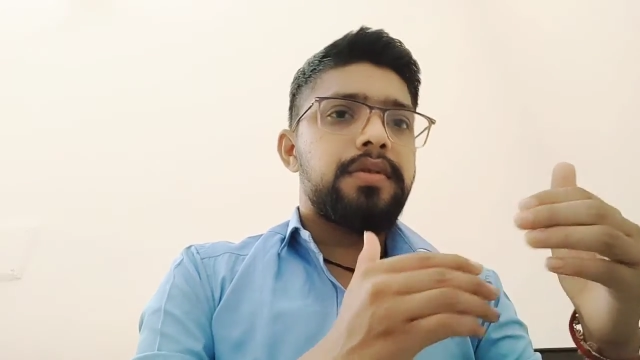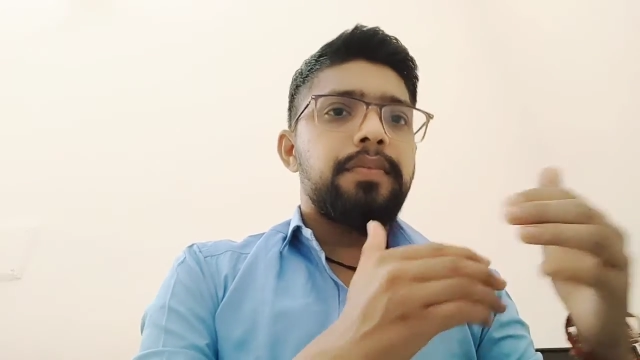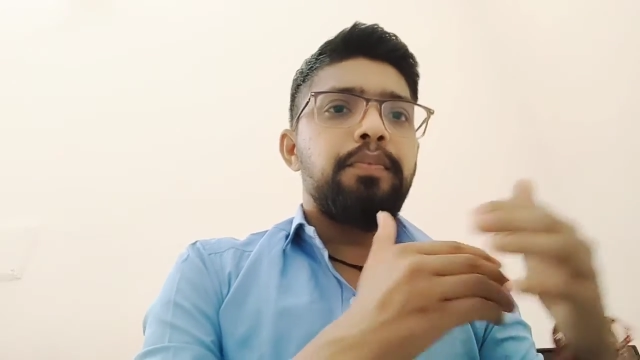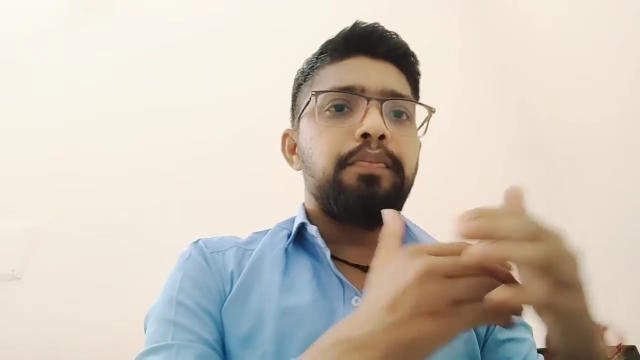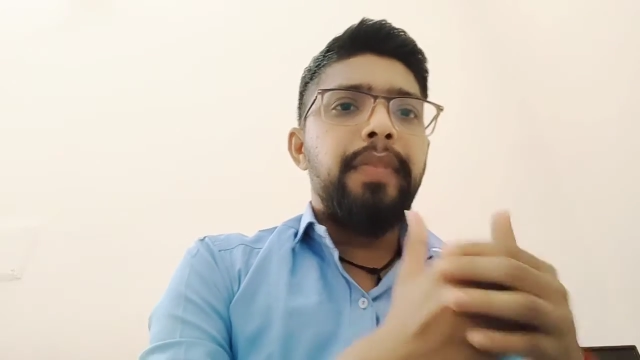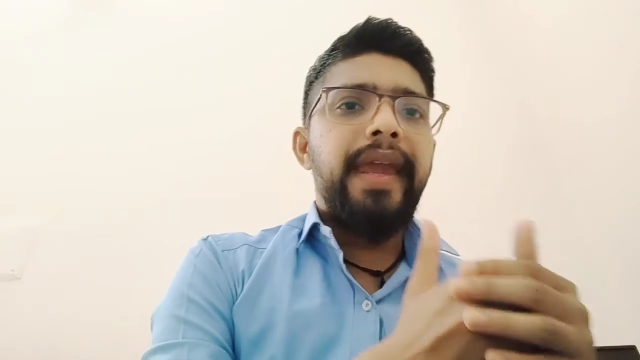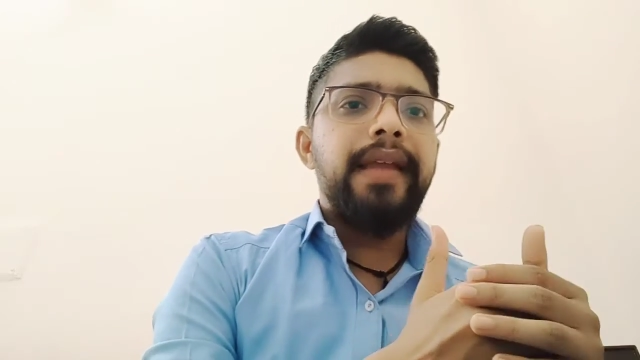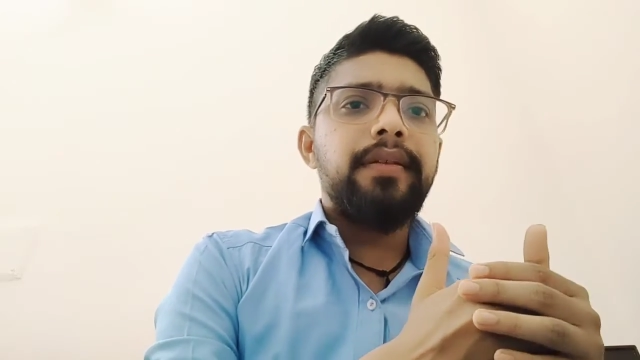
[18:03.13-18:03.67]

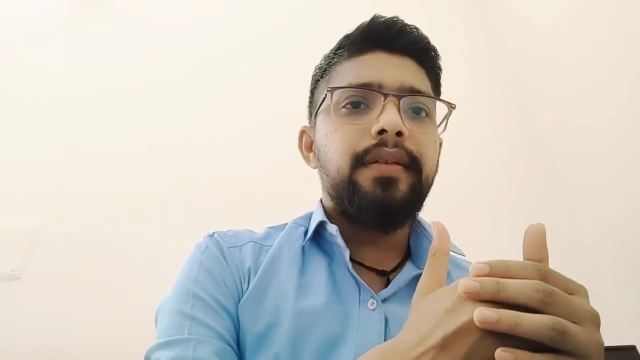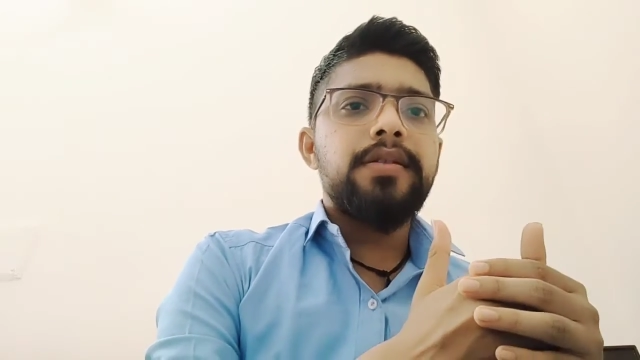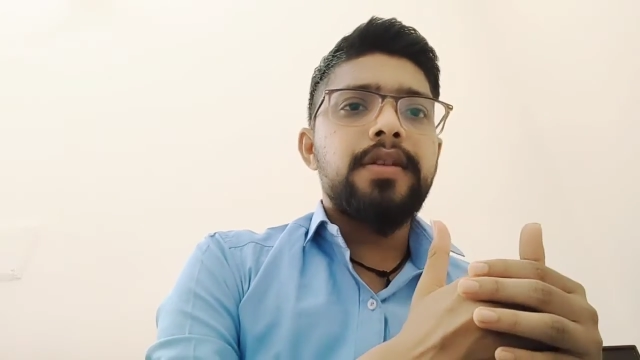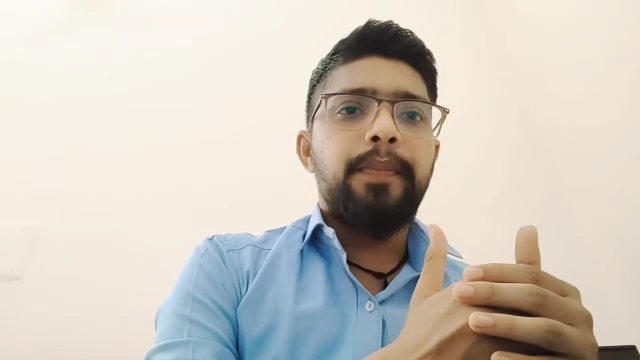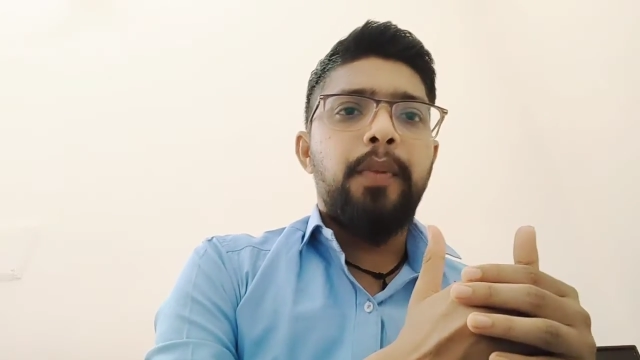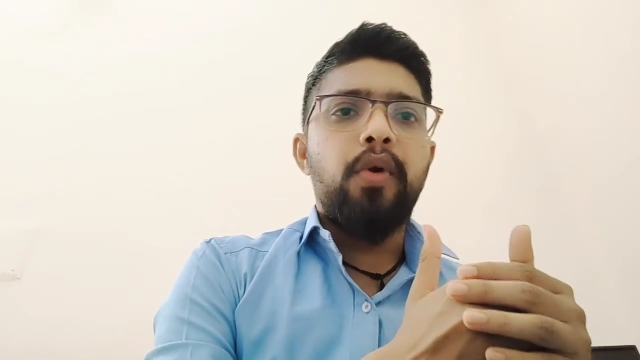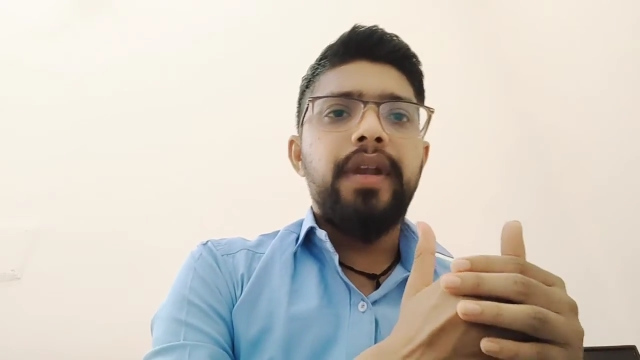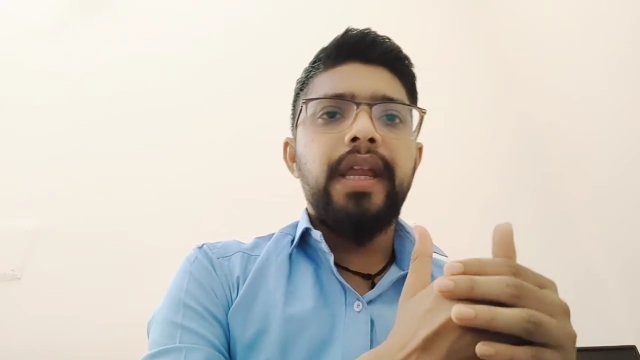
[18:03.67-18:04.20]
make the
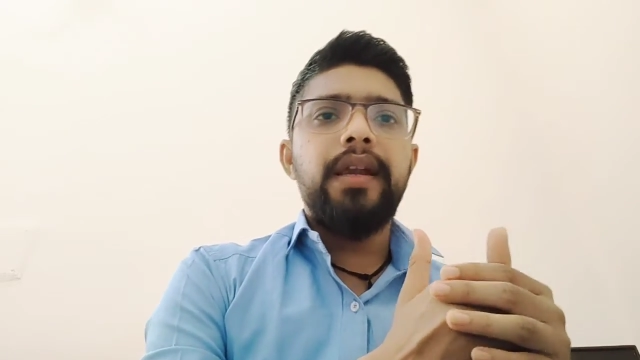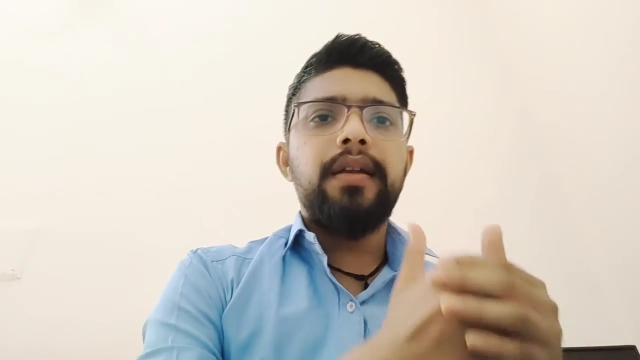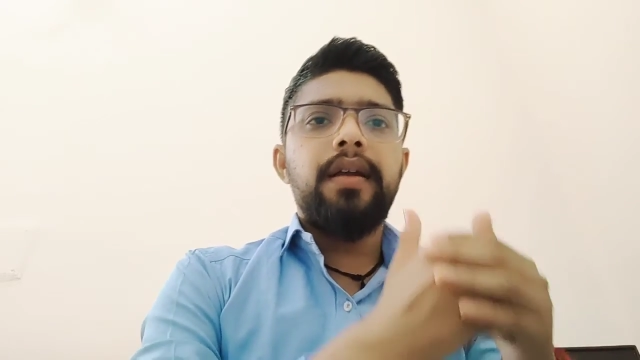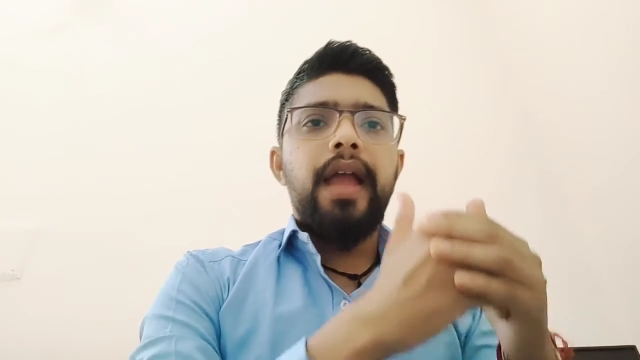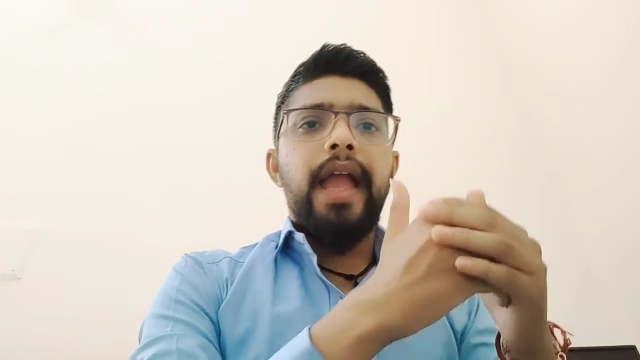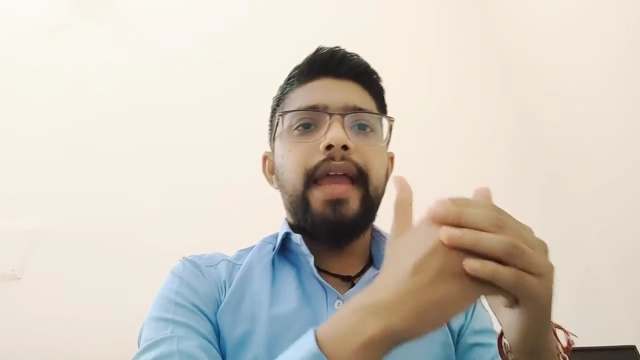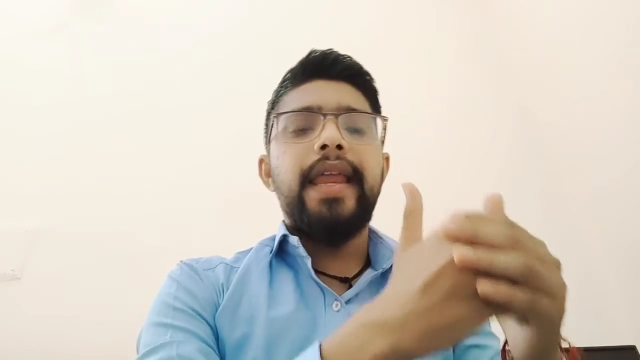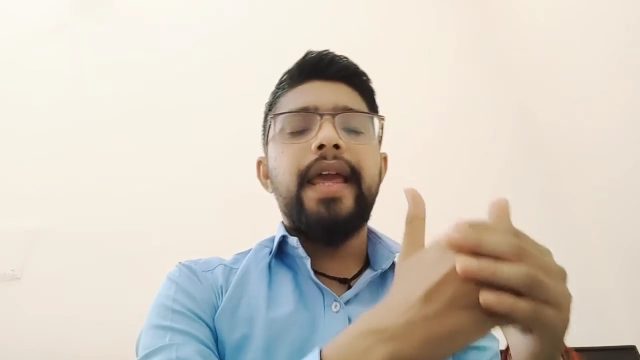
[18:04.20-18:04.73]
supporting
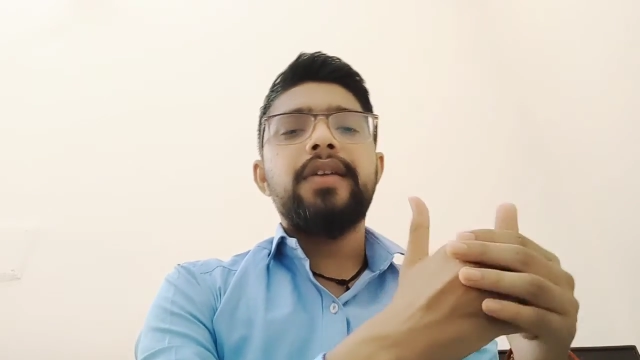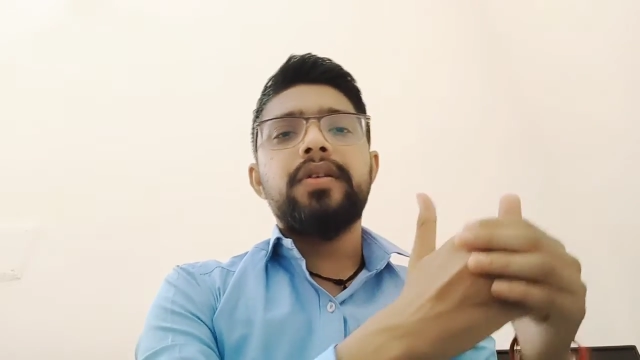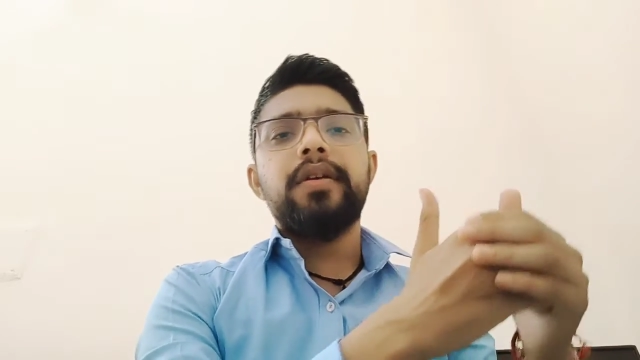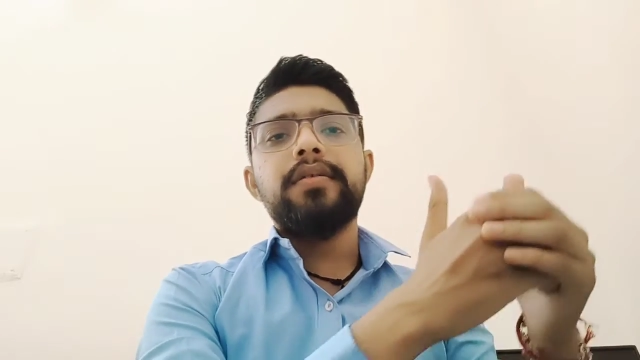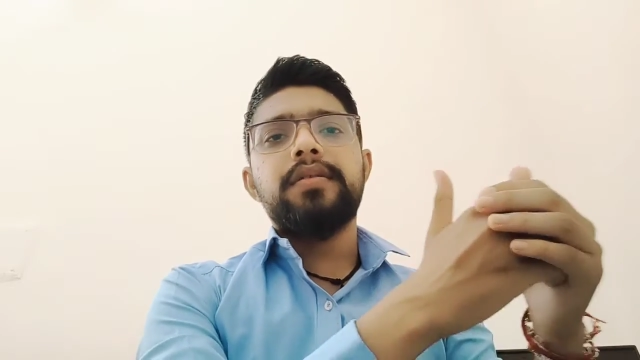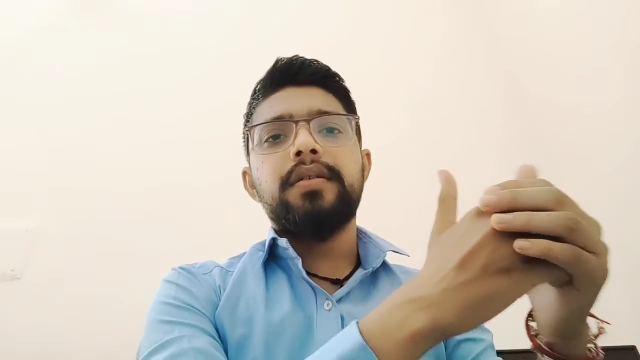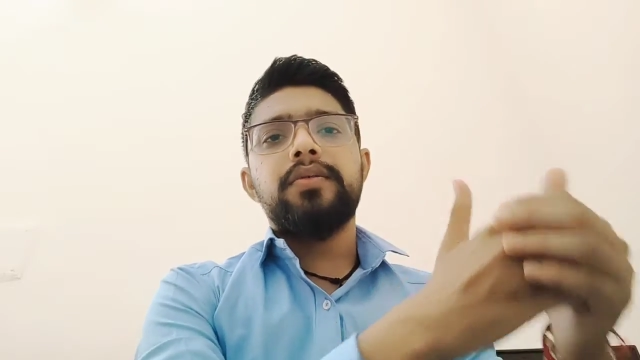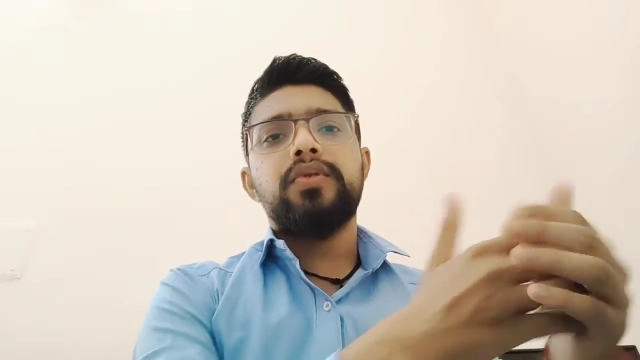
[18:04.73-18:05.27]

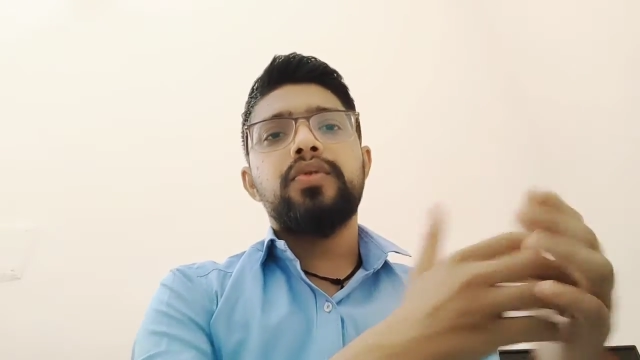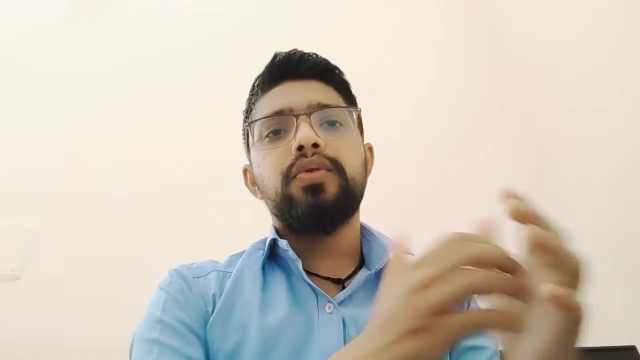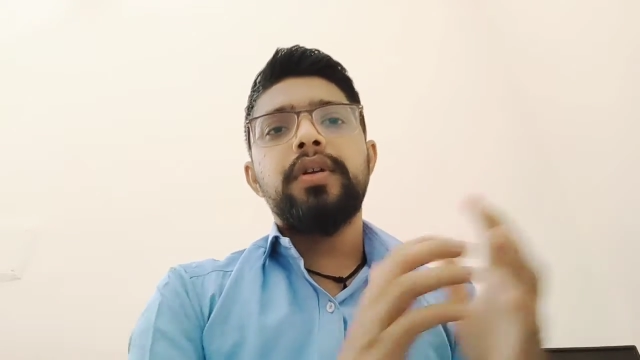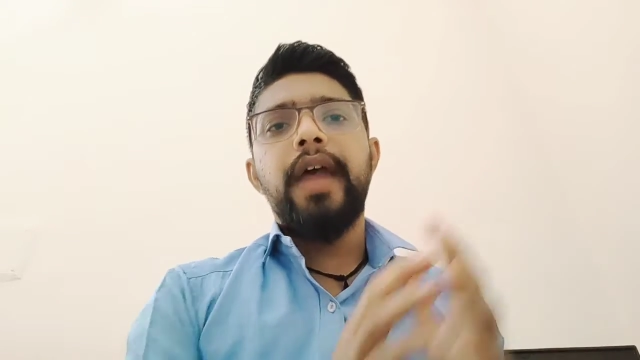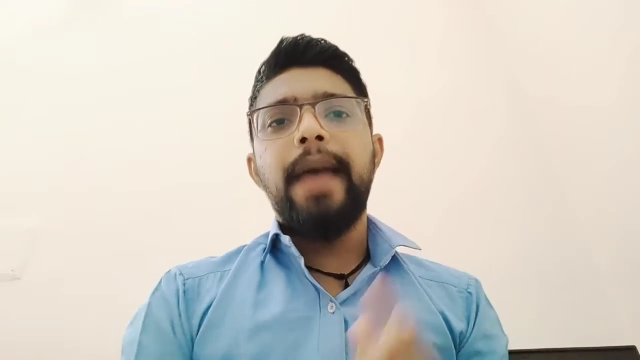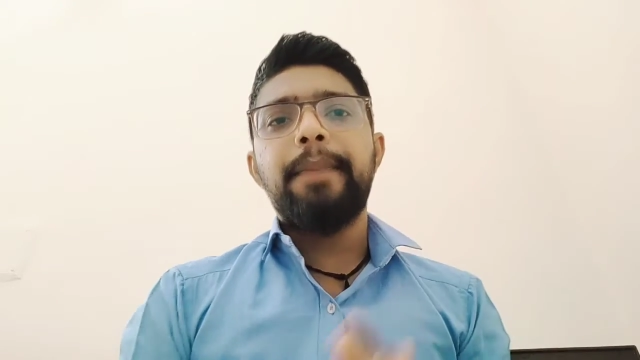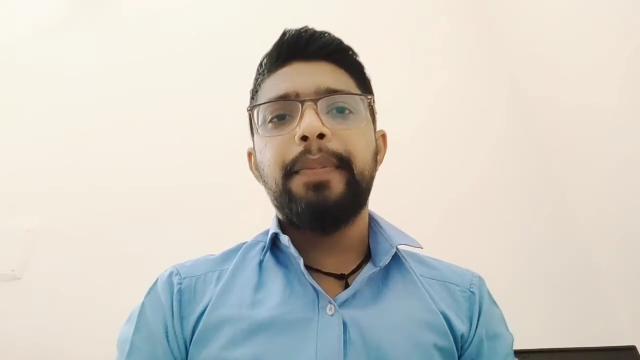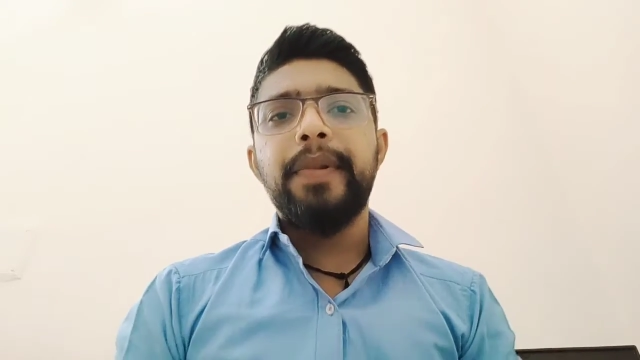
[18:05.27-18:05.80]
annexures to
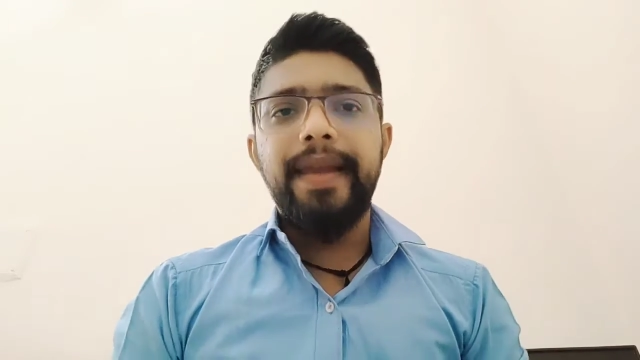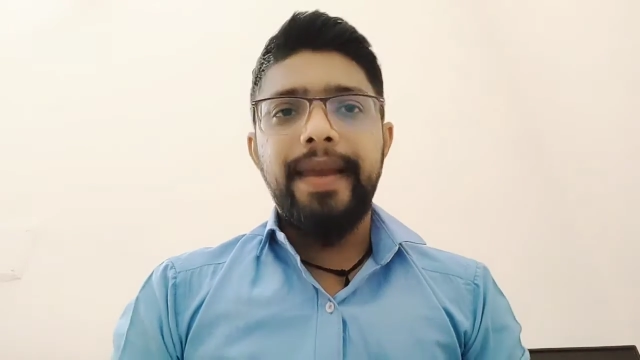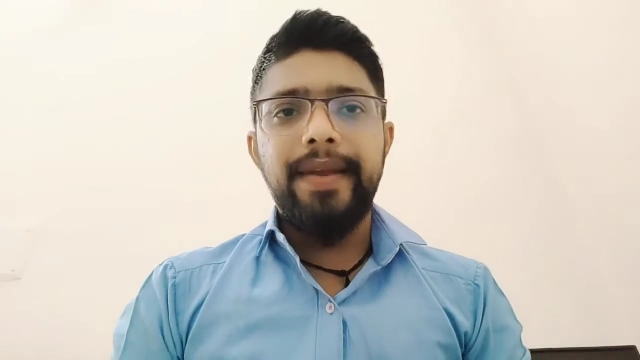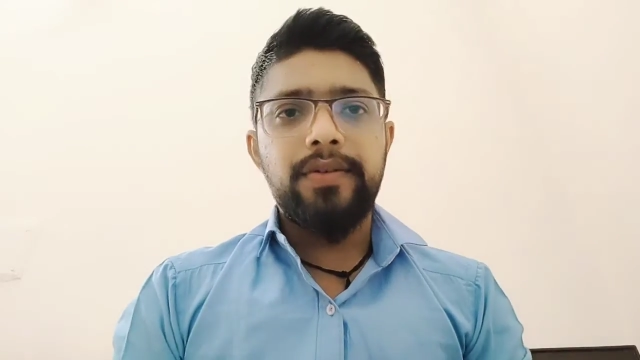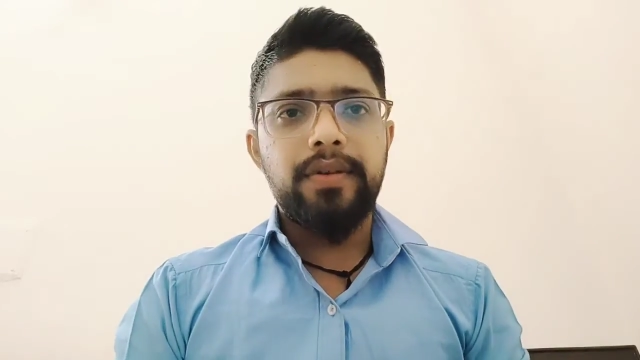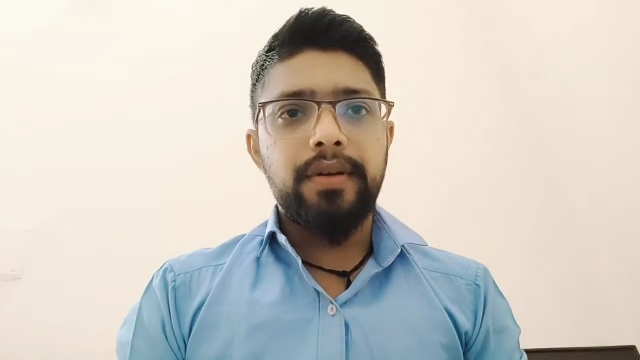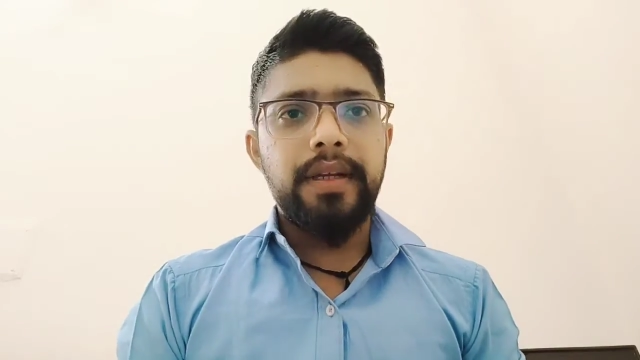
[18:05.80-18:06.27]
the application.